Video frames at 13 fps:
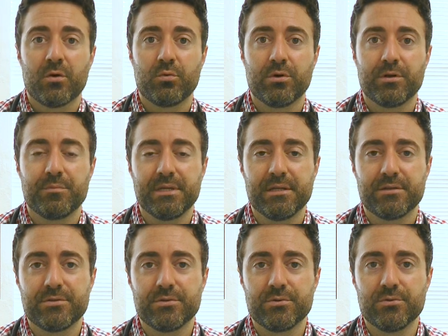would be
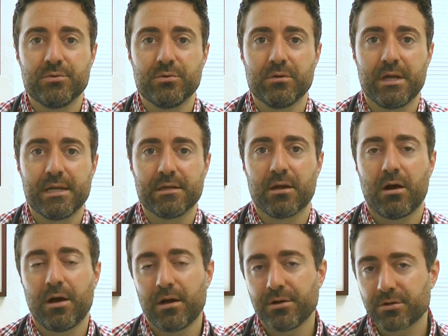to in,
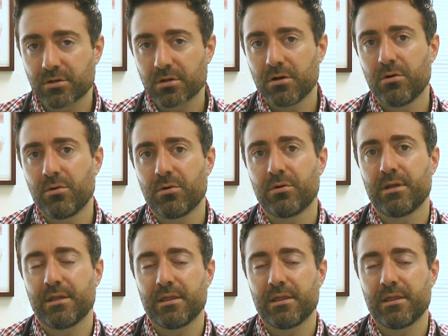uh, undergo